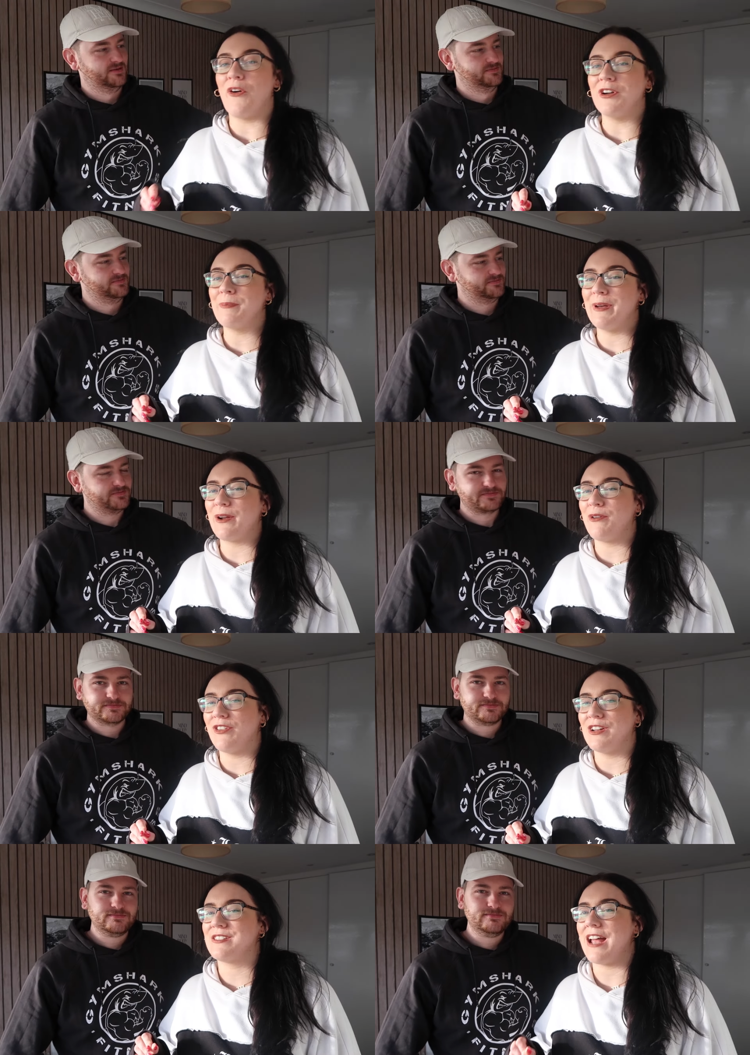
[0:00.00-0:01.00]
Speaker 1: already made our
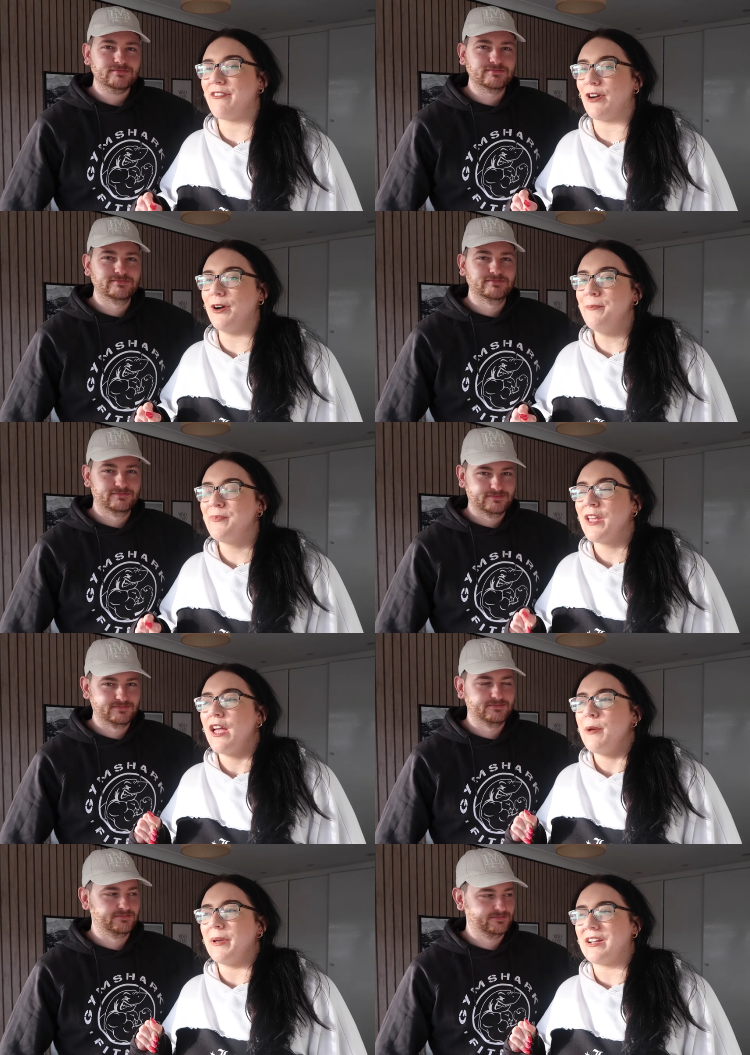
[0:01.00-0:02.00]
first error
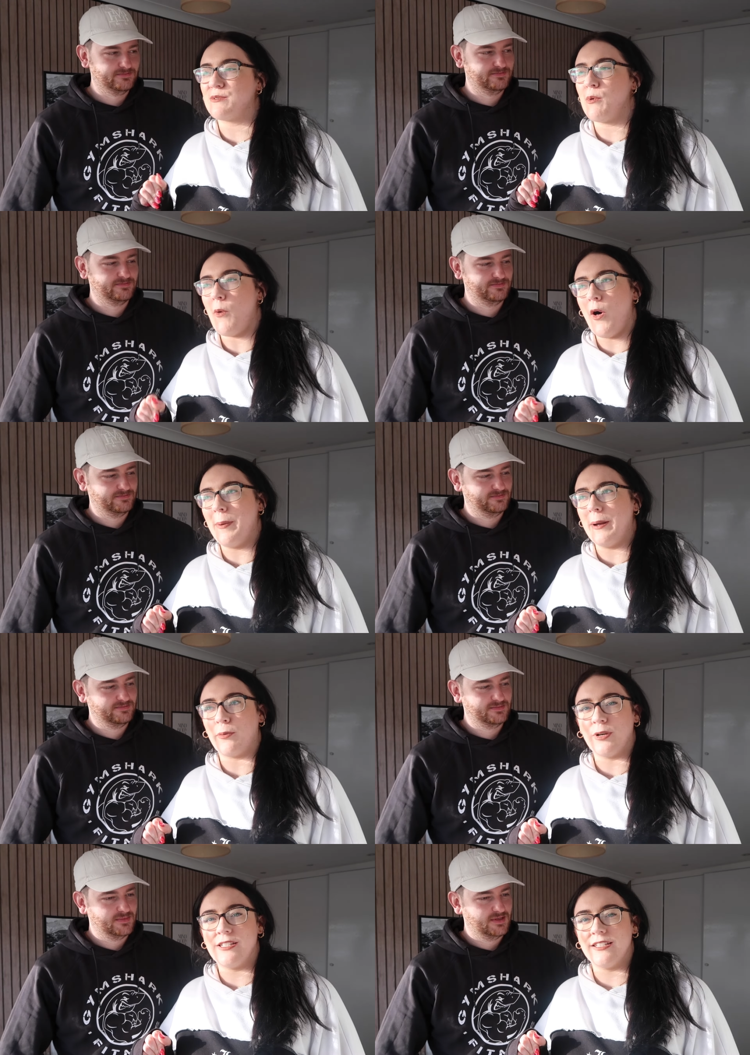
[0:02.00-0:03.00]
because we're
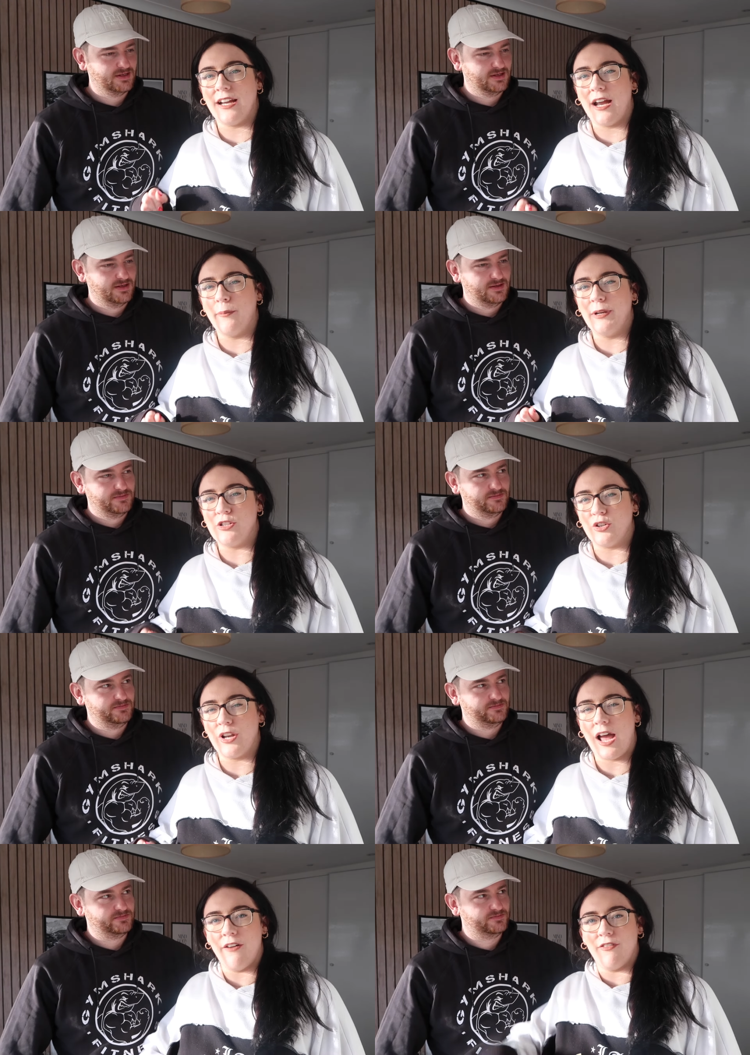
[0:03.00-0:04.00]
wallpapering today and we
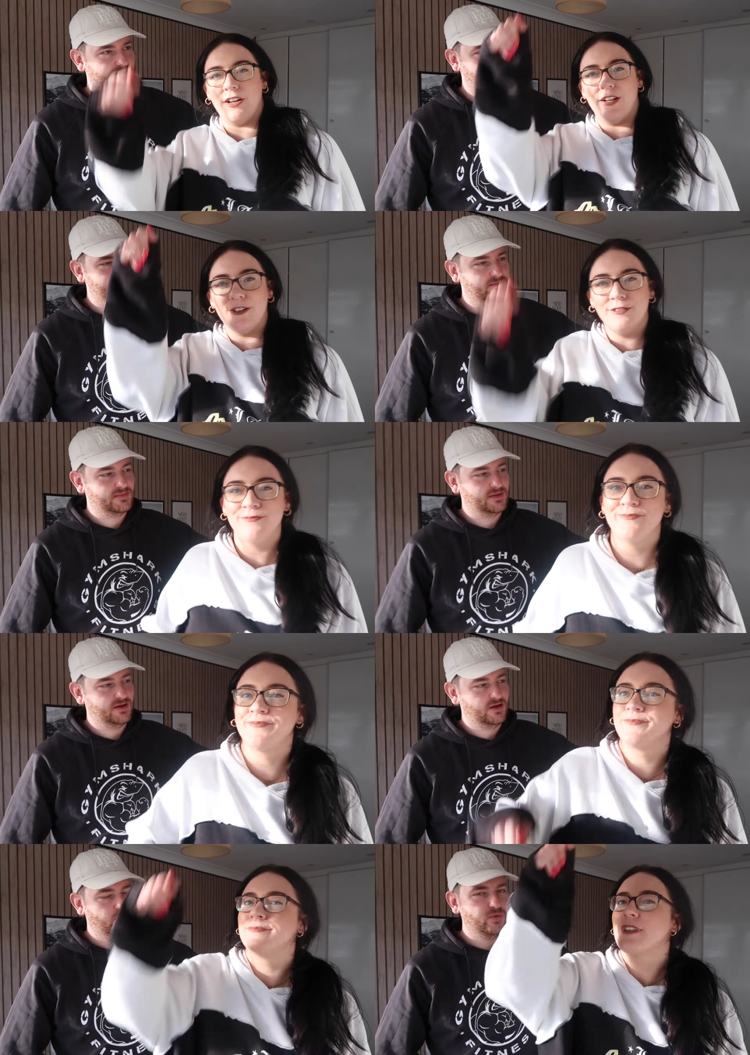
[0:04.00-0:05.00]
don't have a...
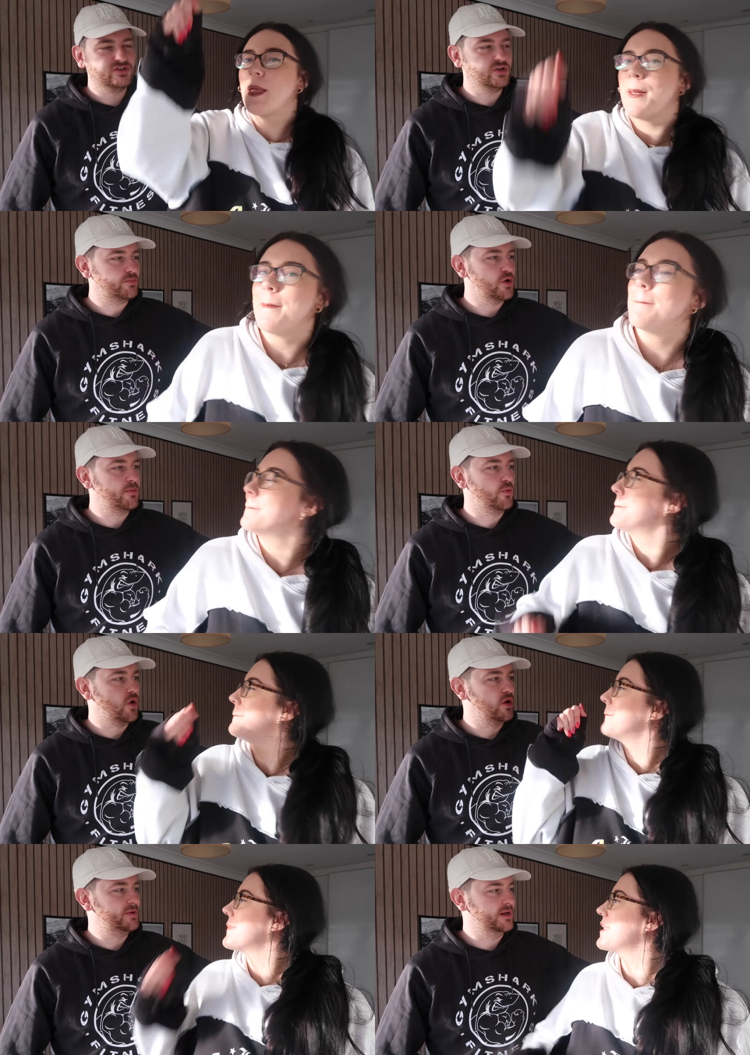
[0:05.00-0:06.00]
Speaker 2: Well, it's not proper
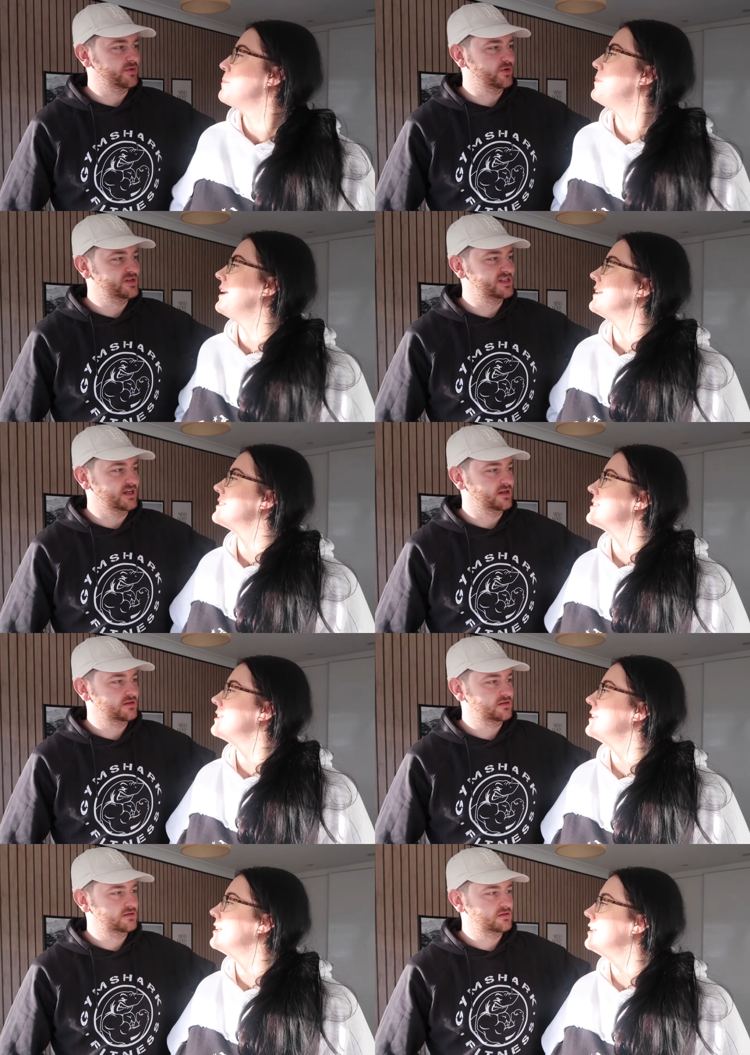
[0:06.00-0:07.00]
wallpaper though, list. Is it?
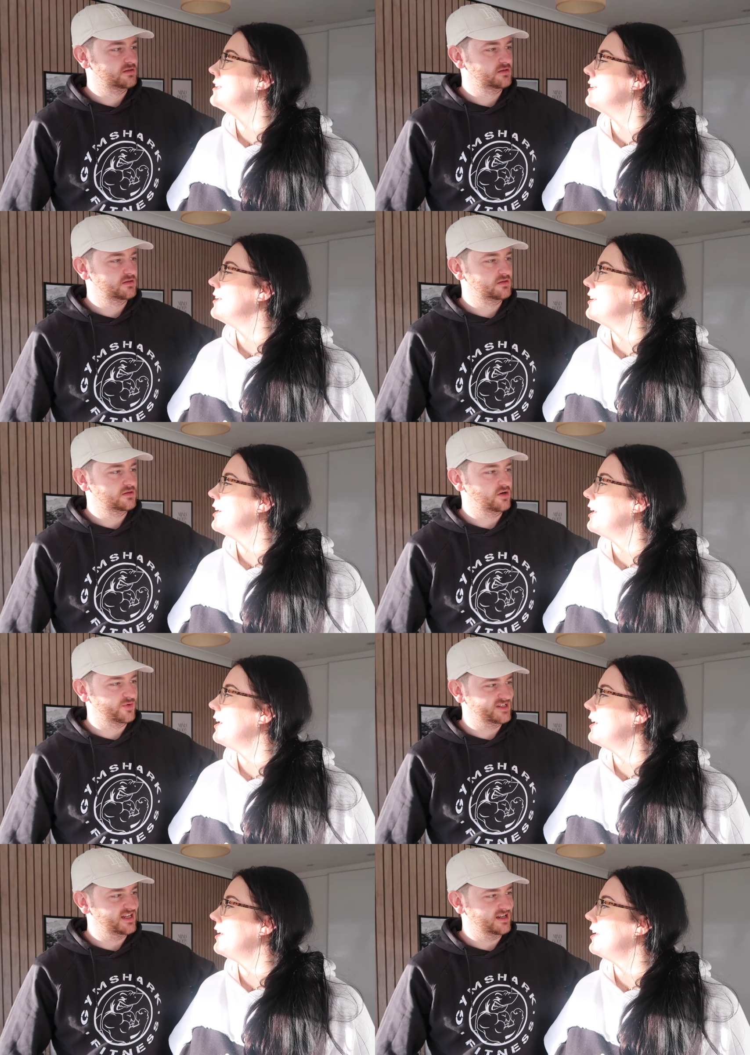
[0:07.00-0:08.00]

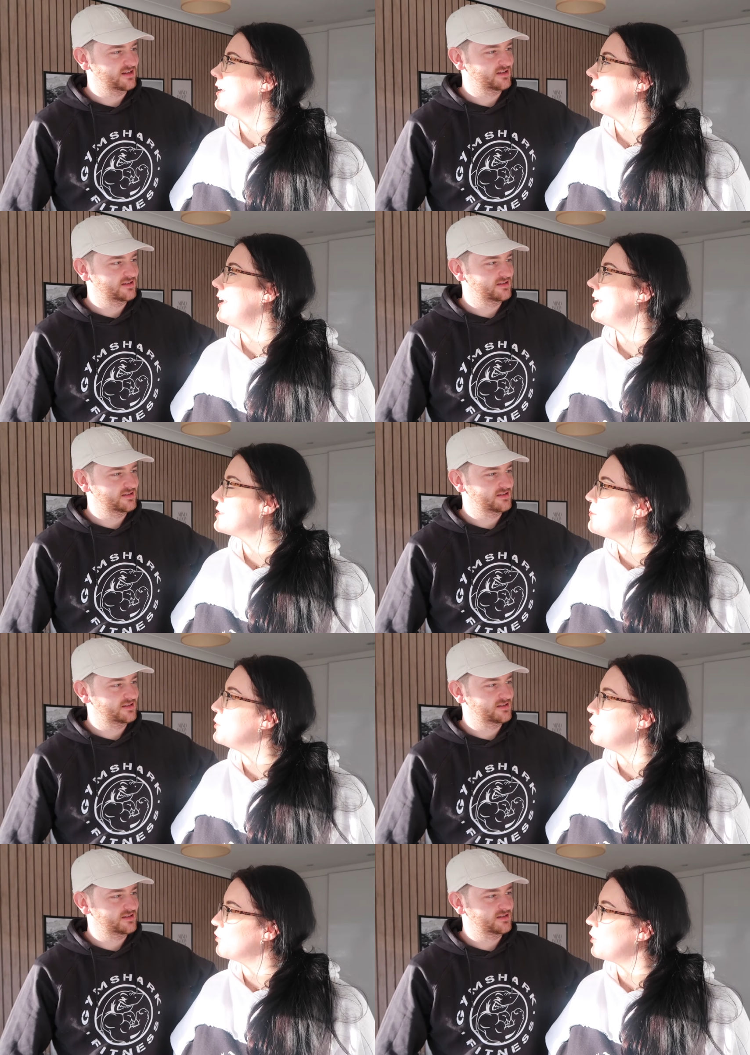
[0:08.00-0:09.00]
Or is it?
Speaker 1: It's a
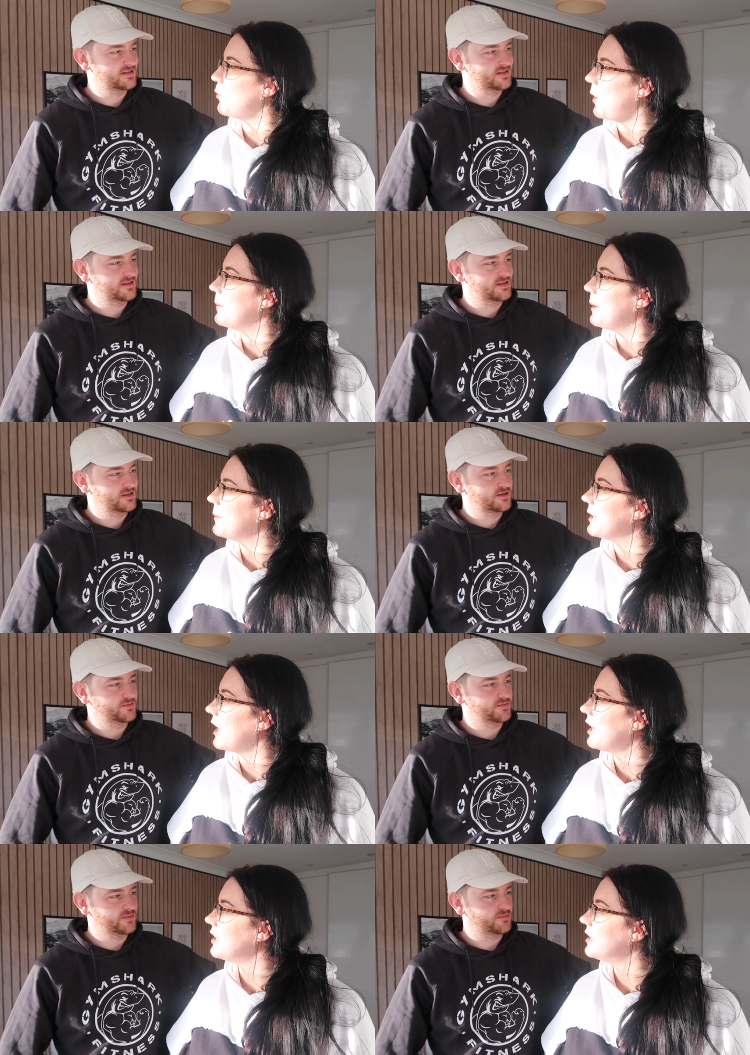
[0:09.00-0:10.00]
mural wallpaper,
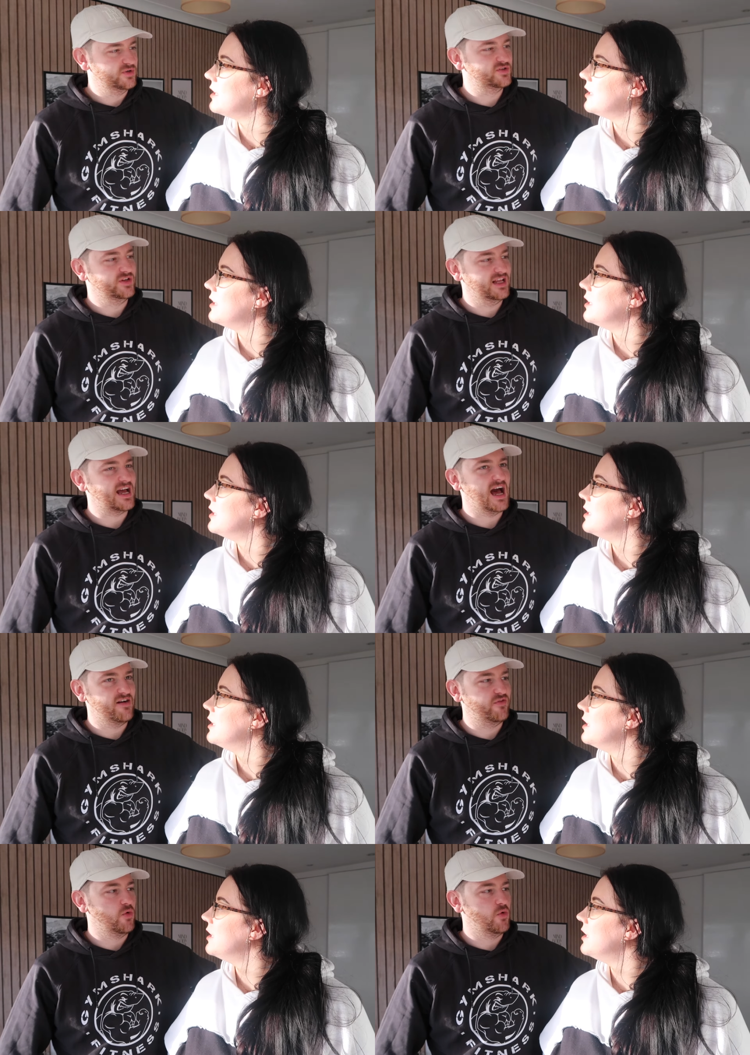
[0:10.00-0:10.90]
yeah.
Speaker 2: But it's only like half a